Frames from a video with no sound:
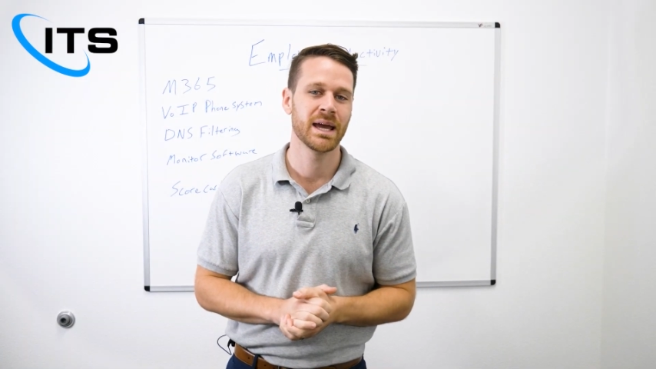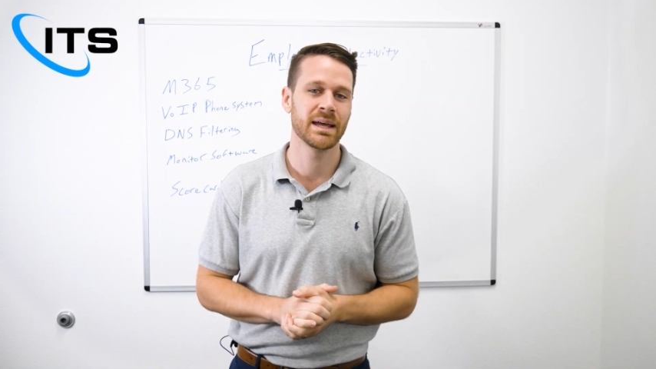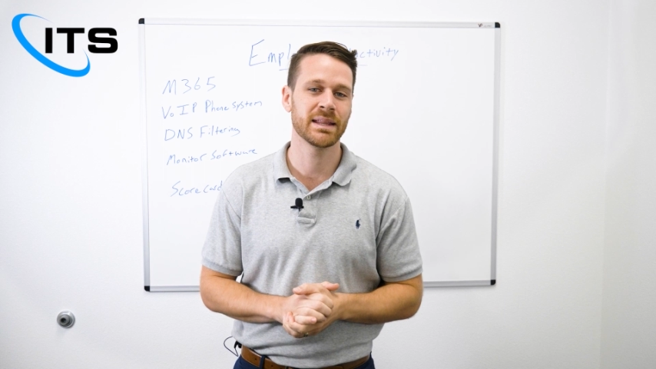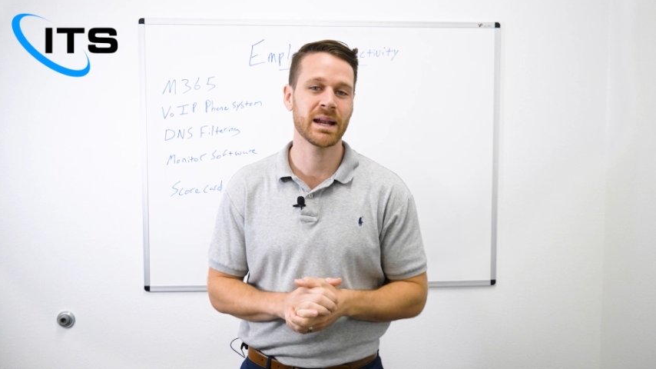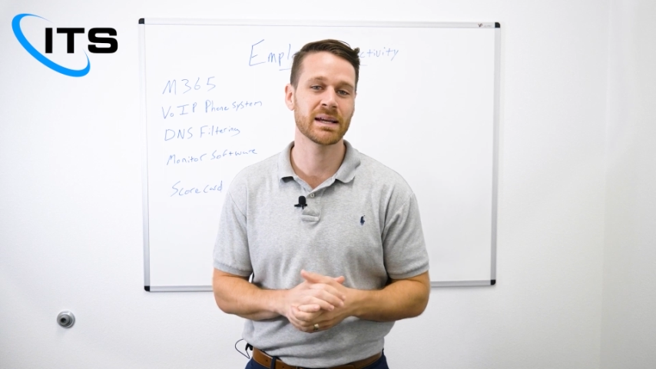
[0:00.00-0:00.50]

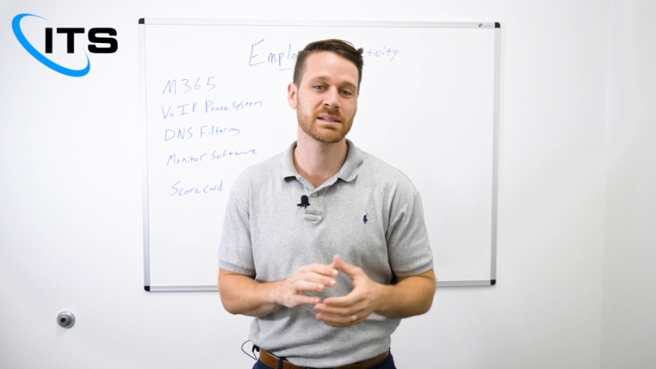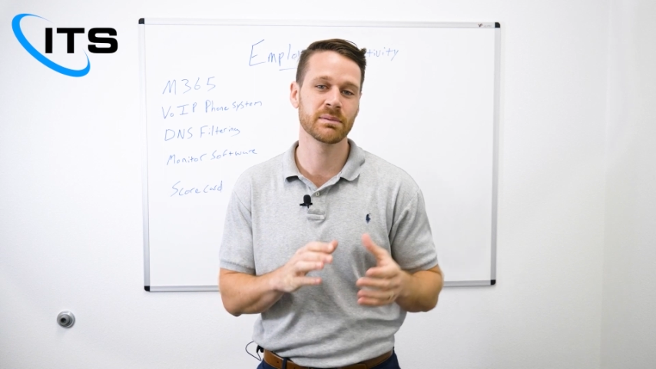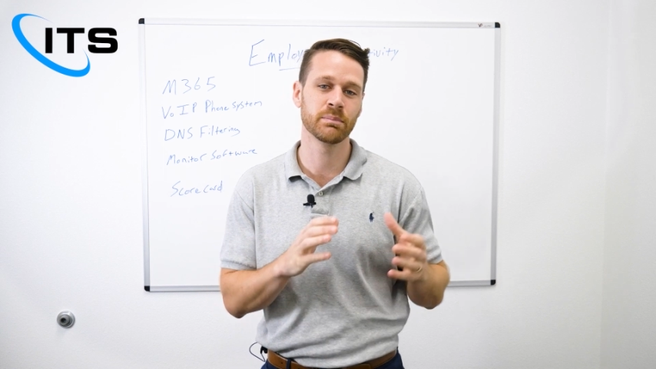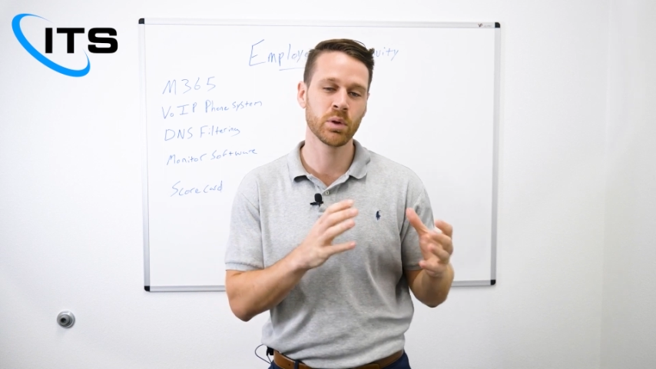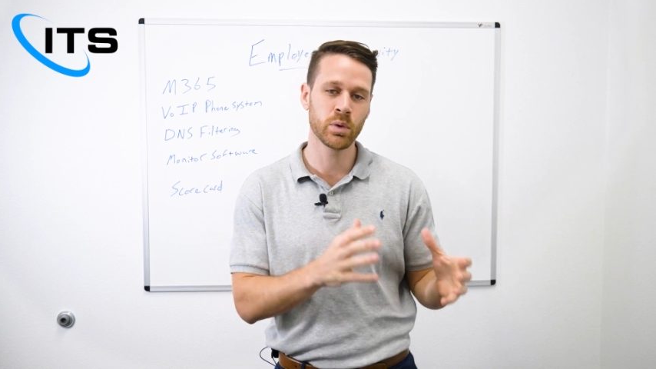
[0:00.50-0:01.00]
and that is
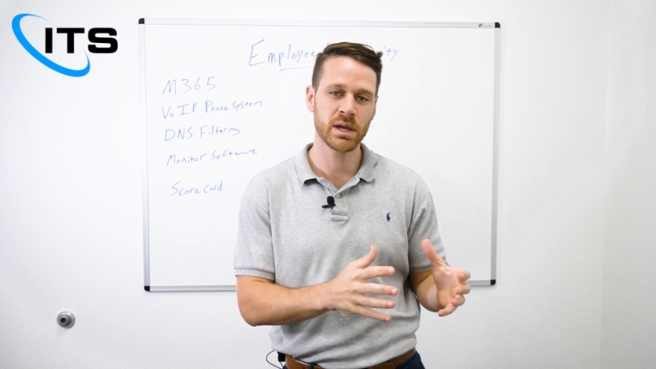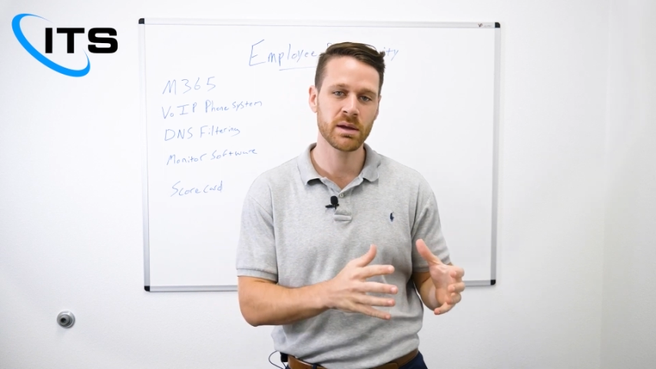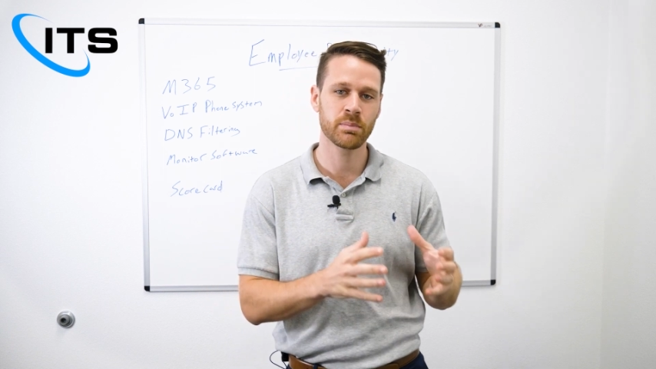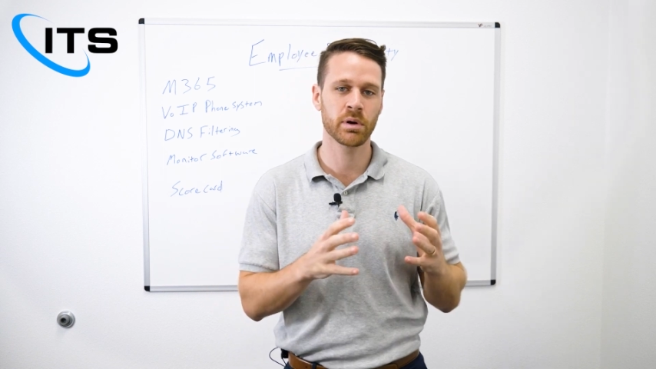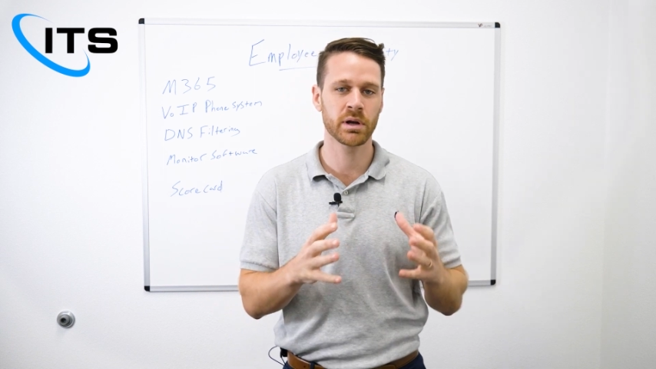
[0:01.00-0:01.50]

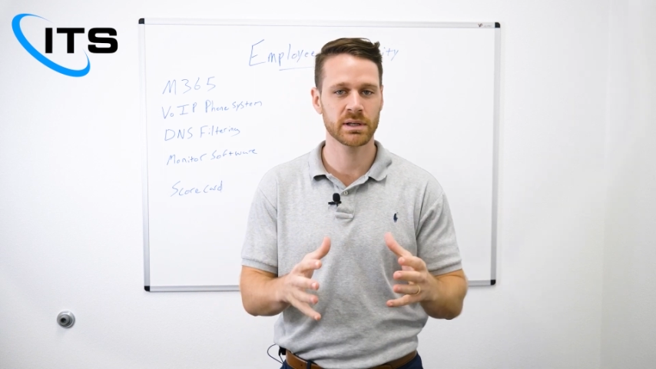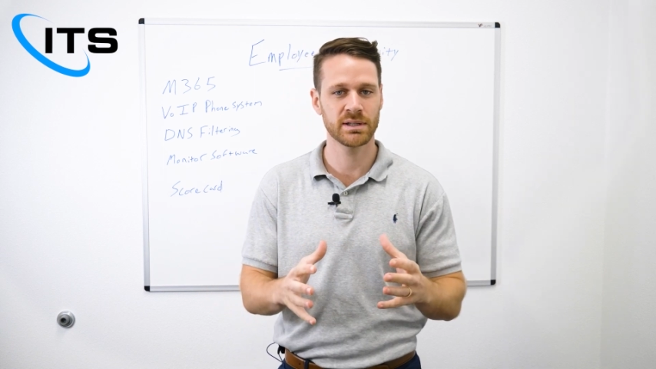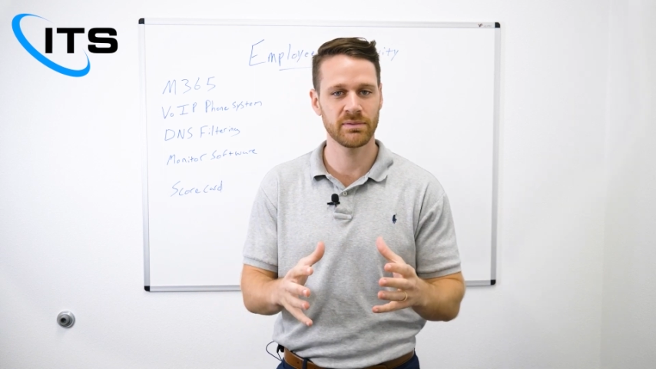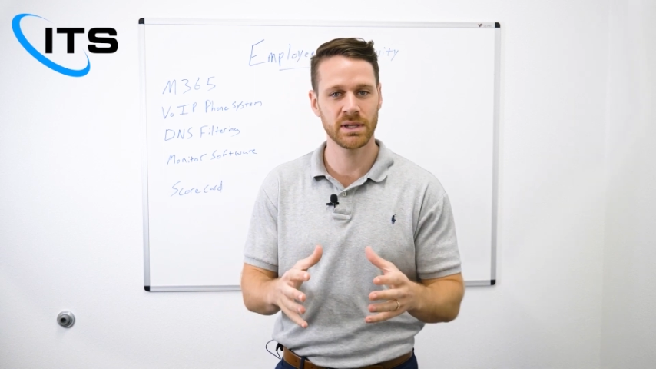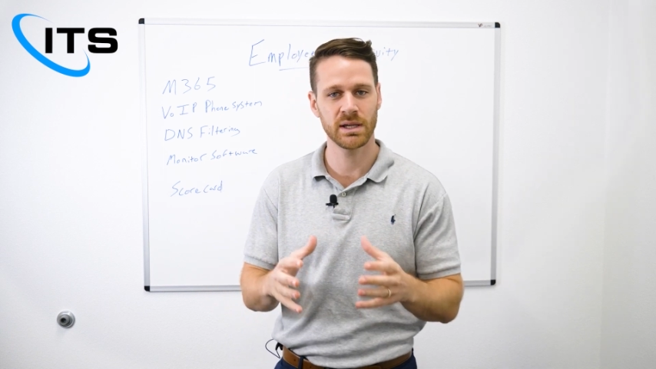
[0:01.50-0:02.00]
employee
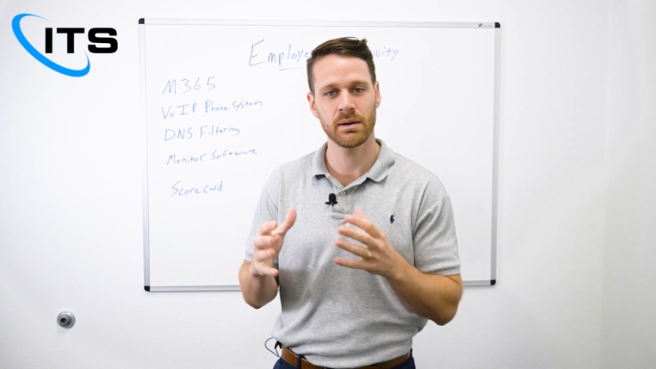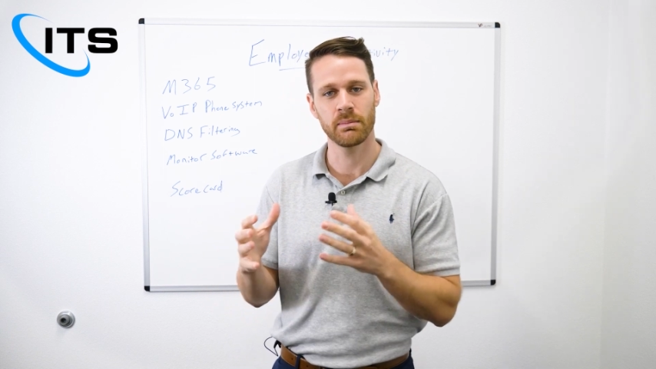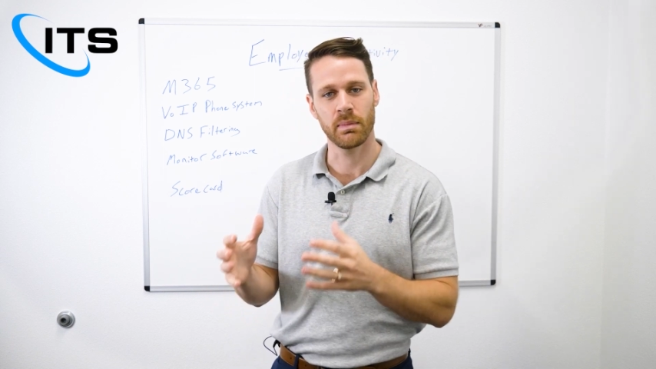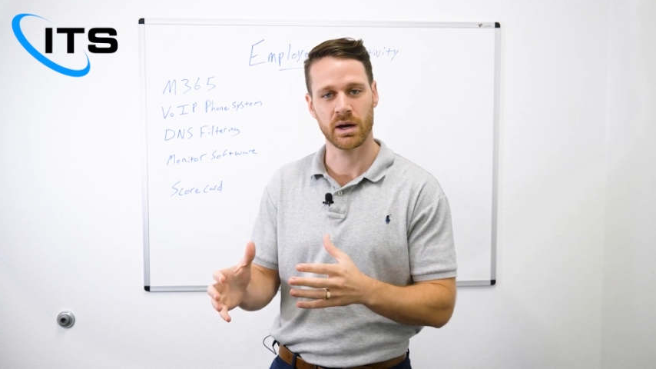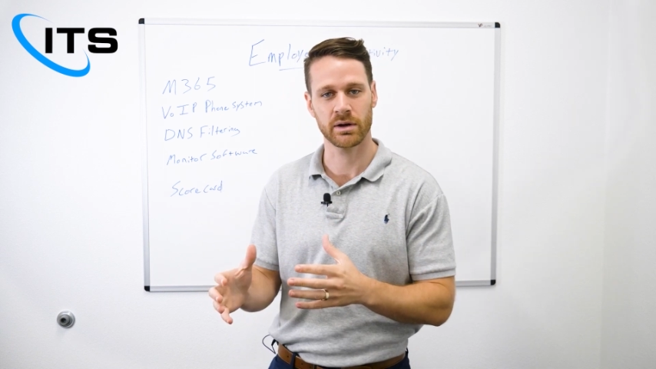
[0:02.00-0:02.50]
productivity
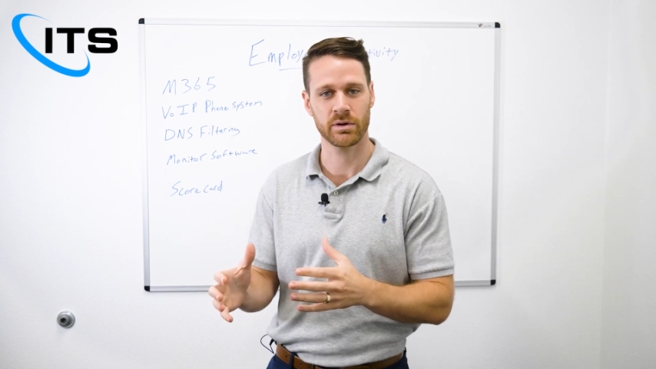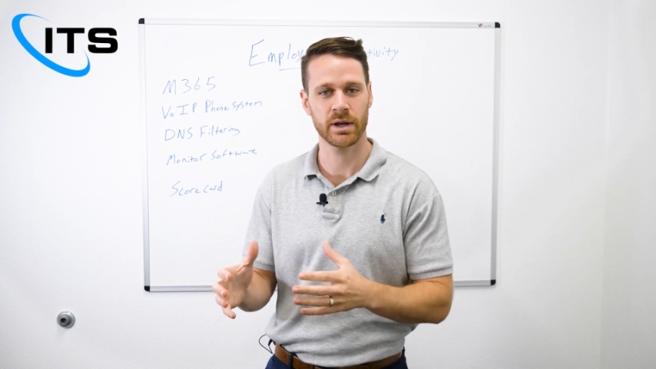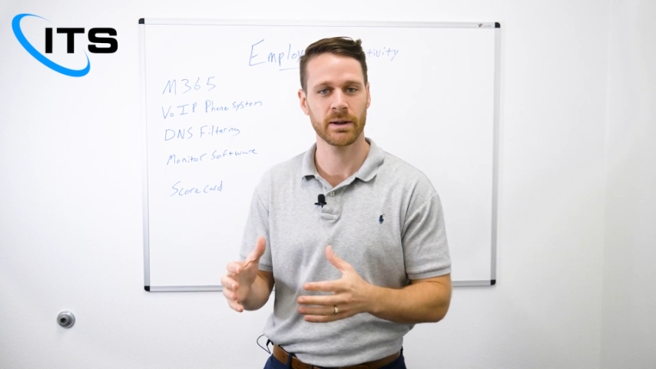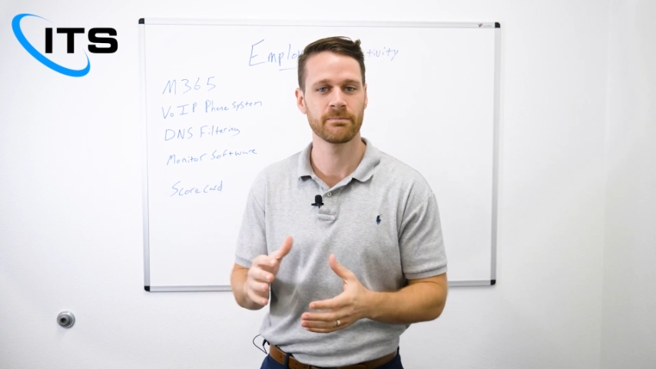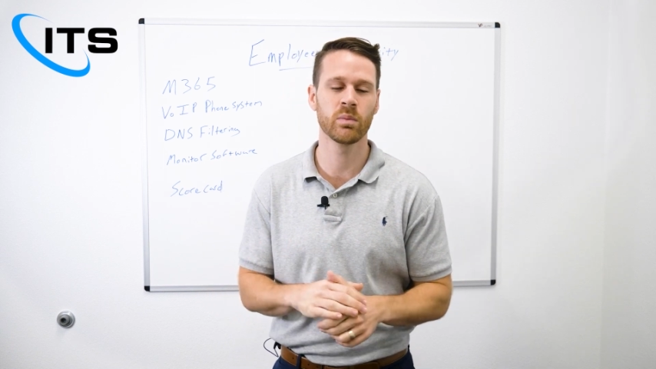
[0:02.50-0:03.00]
monitoring.